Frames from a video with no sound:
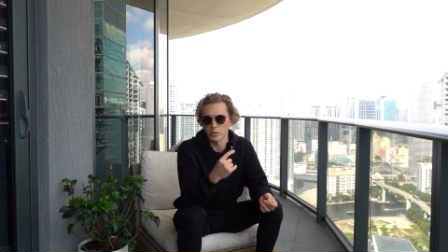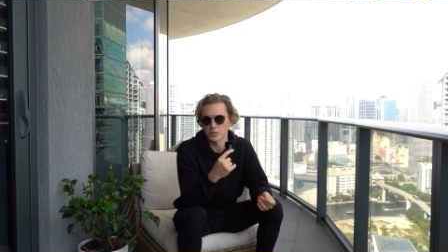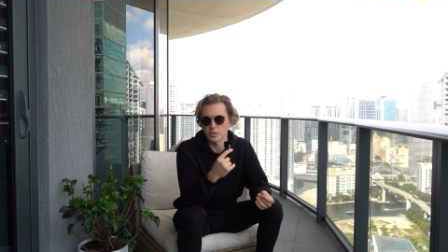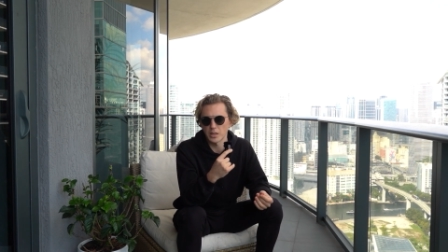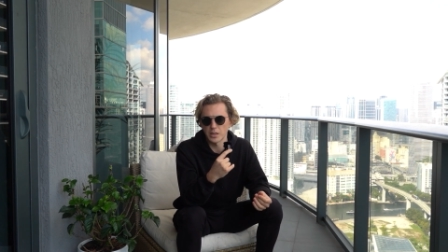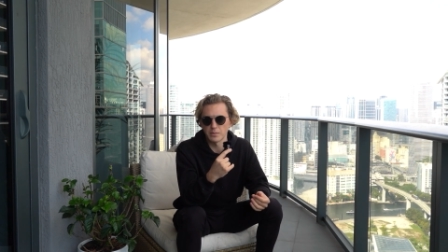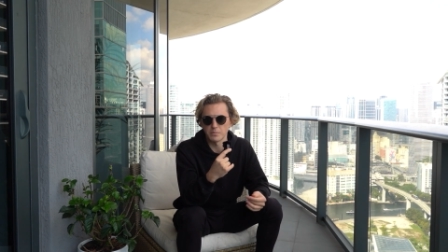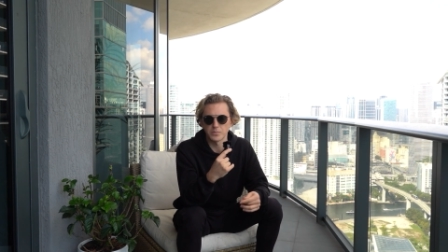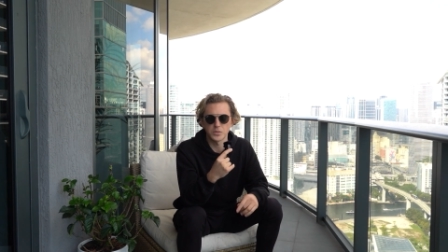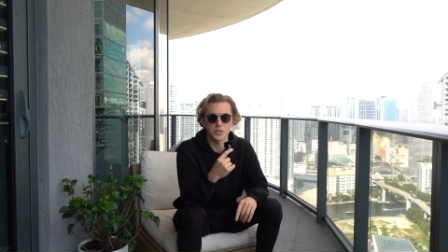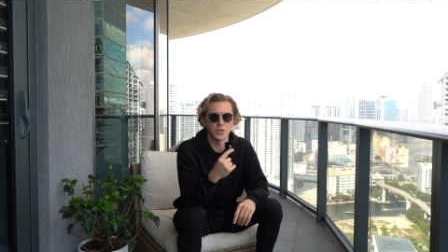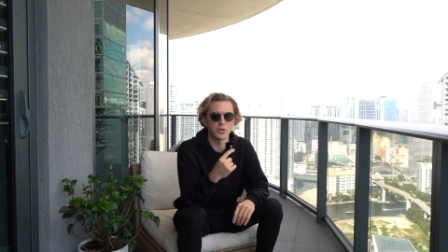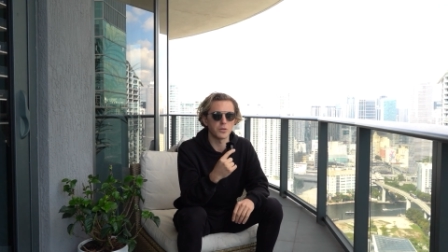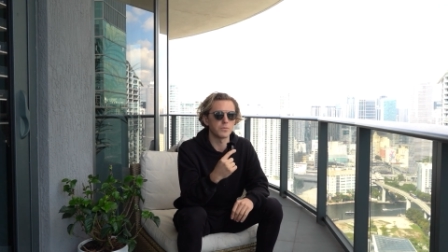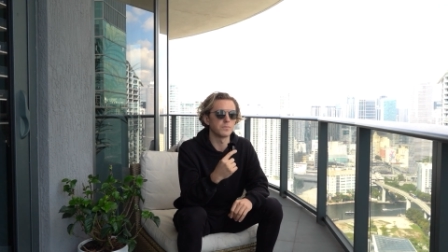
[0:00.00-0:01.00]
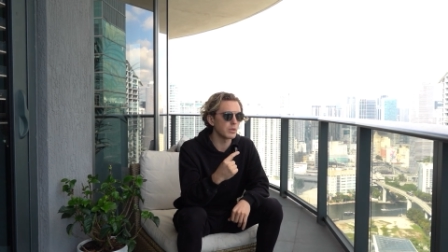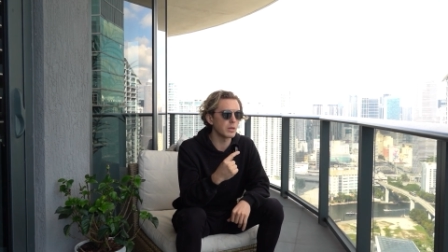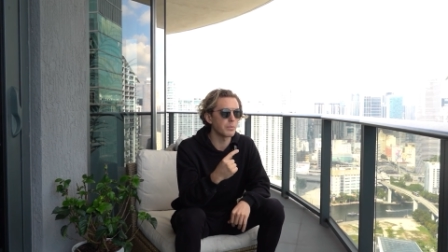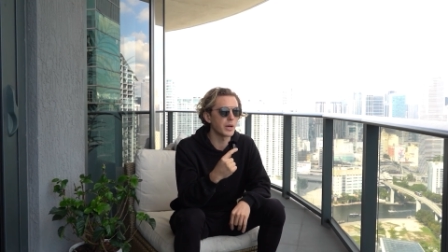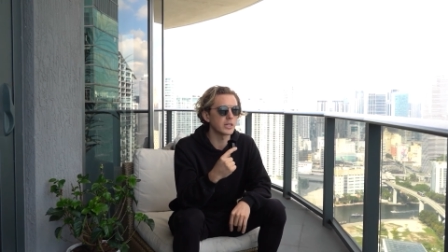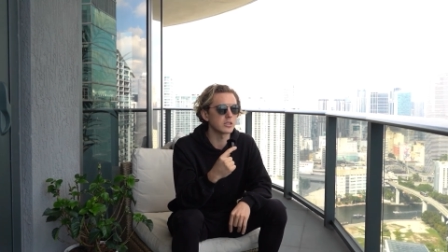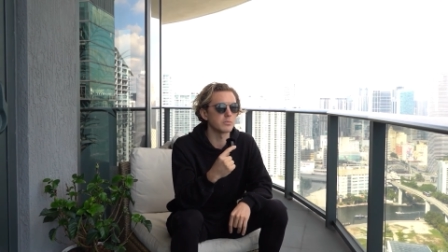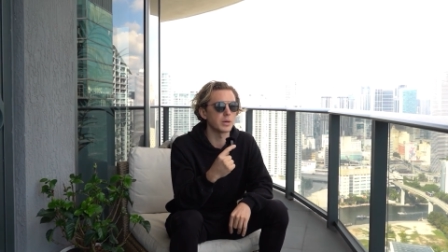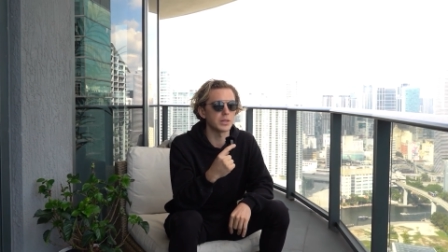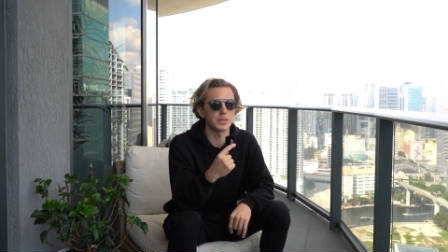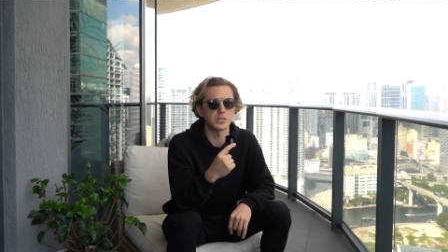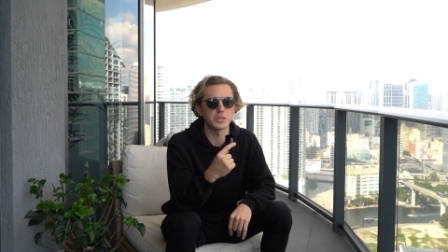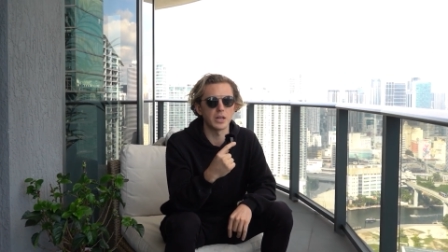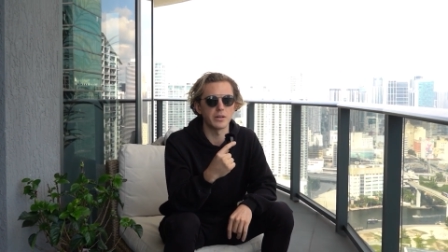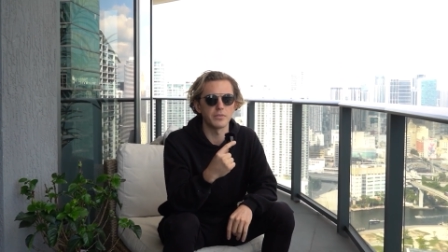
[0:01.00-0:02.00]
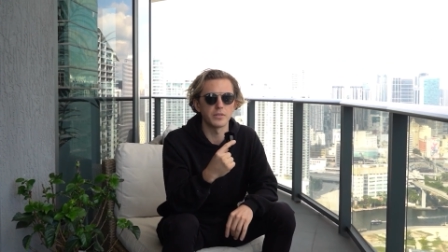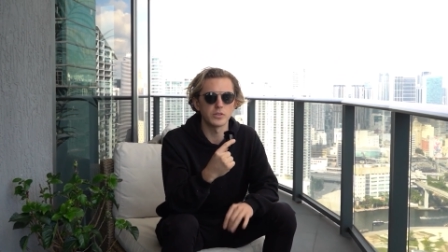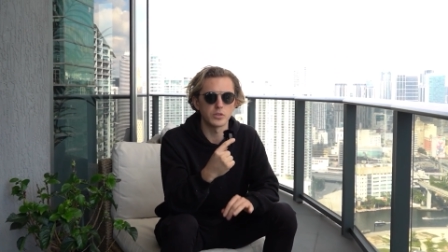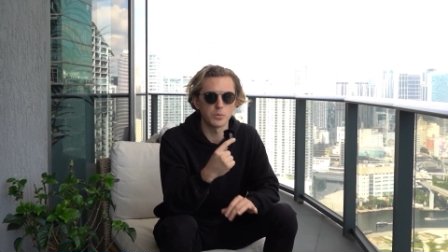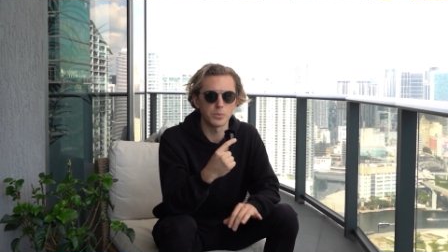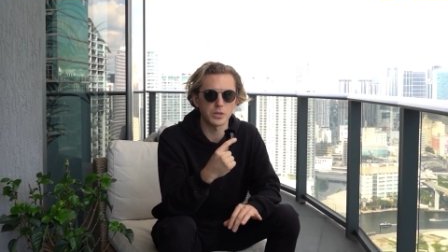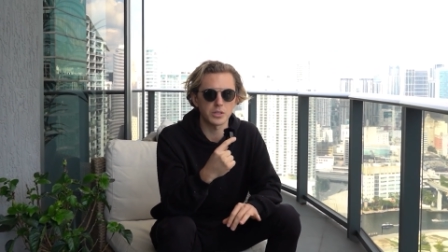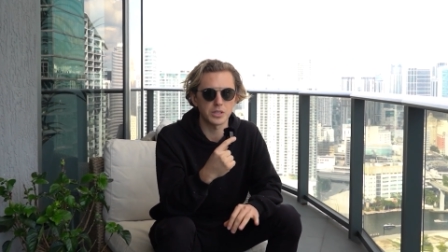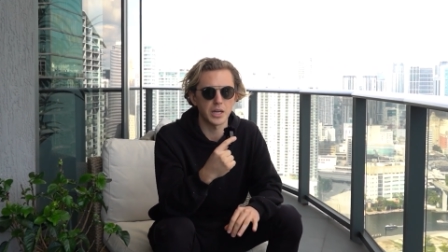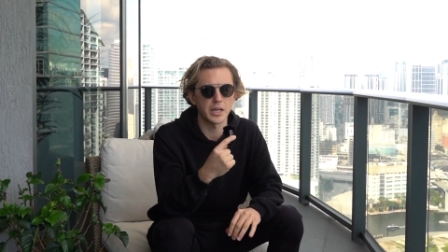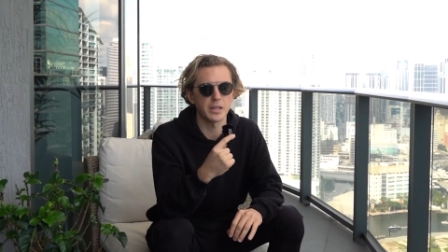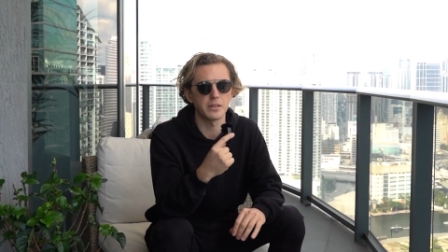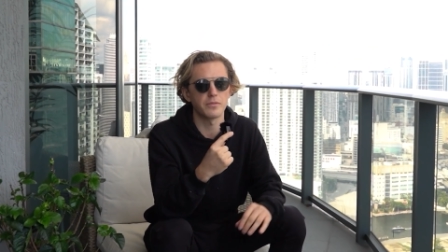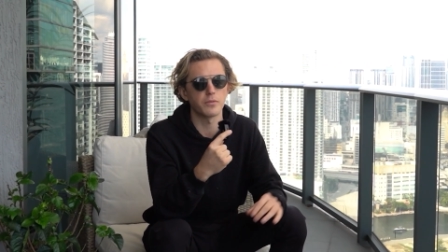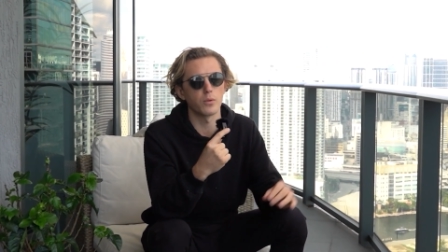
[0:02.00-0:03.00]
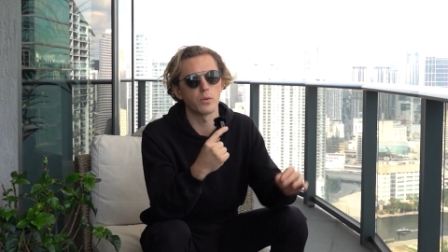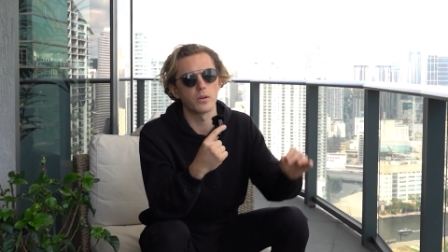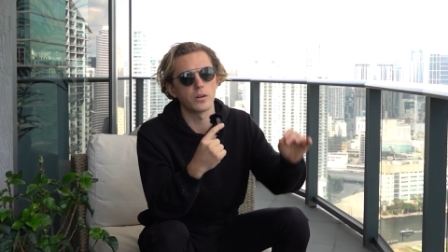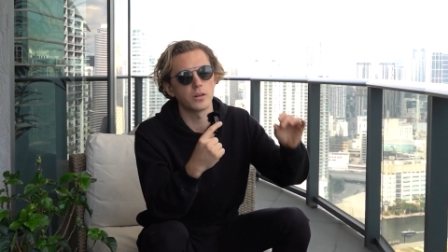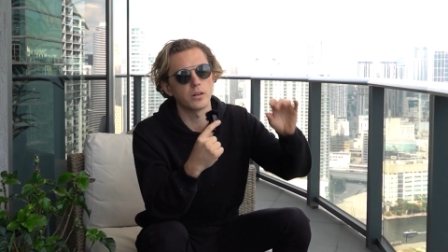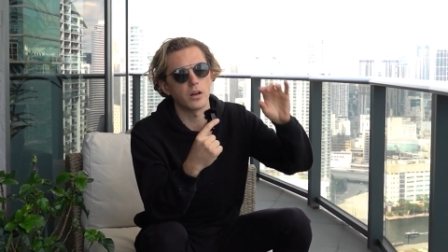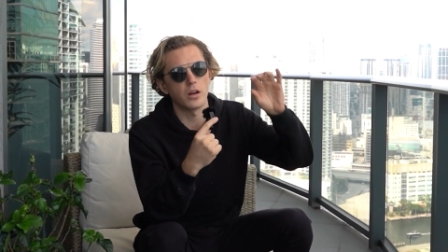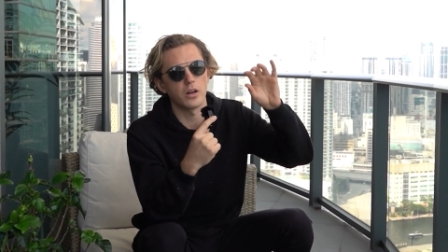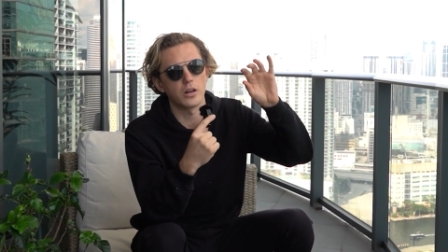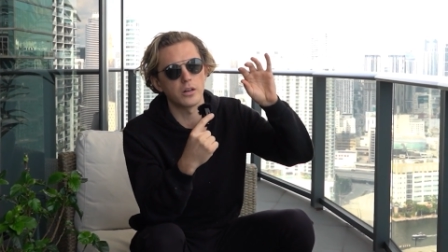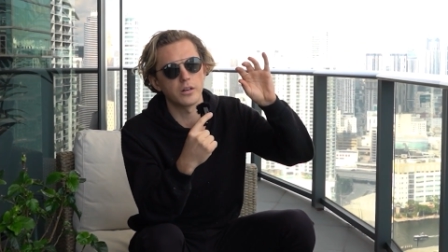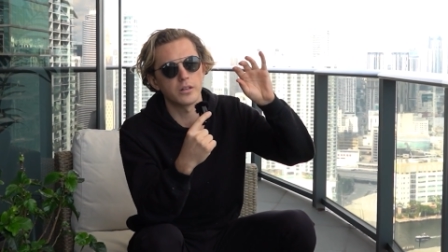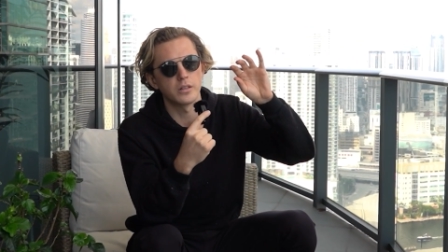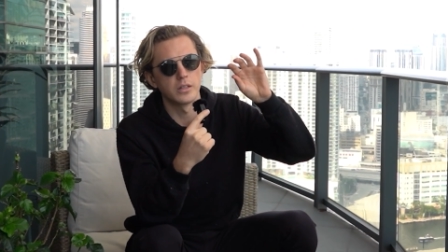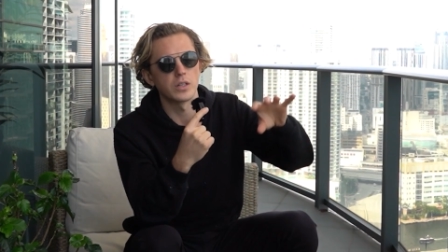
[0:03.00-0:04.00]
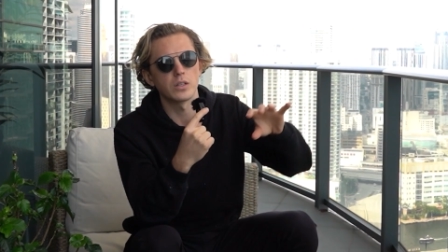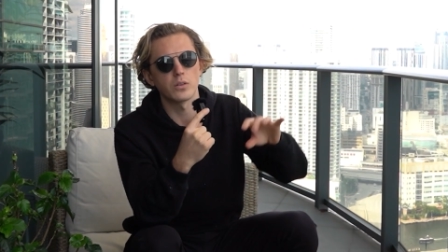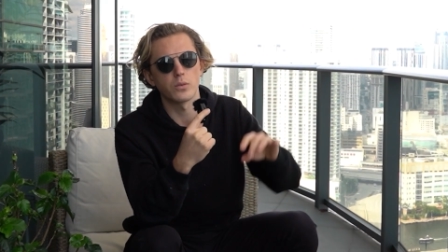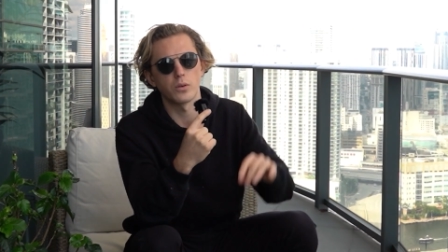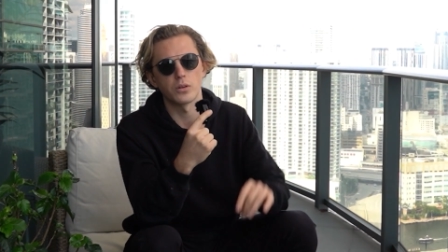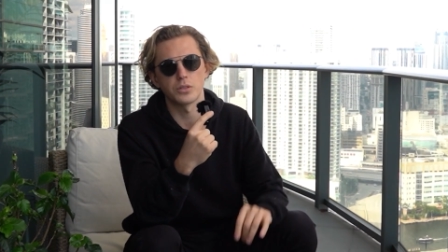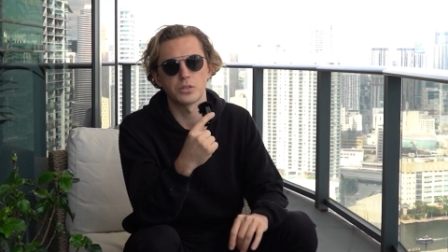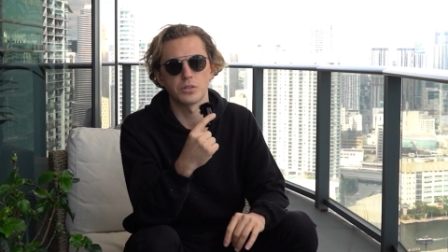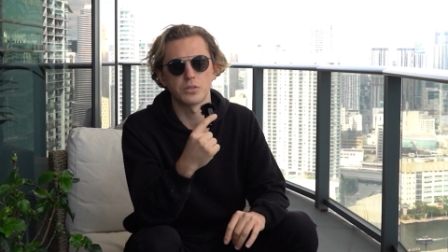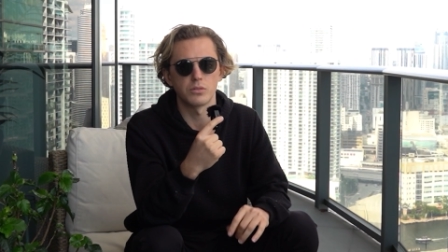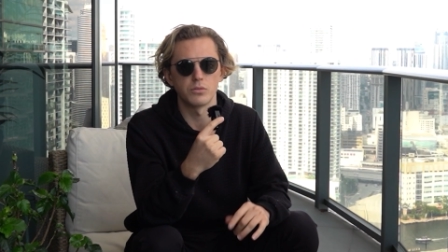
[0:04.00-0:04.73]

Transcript: in real time. So, really passionate about this stuff. Super excited for our funding course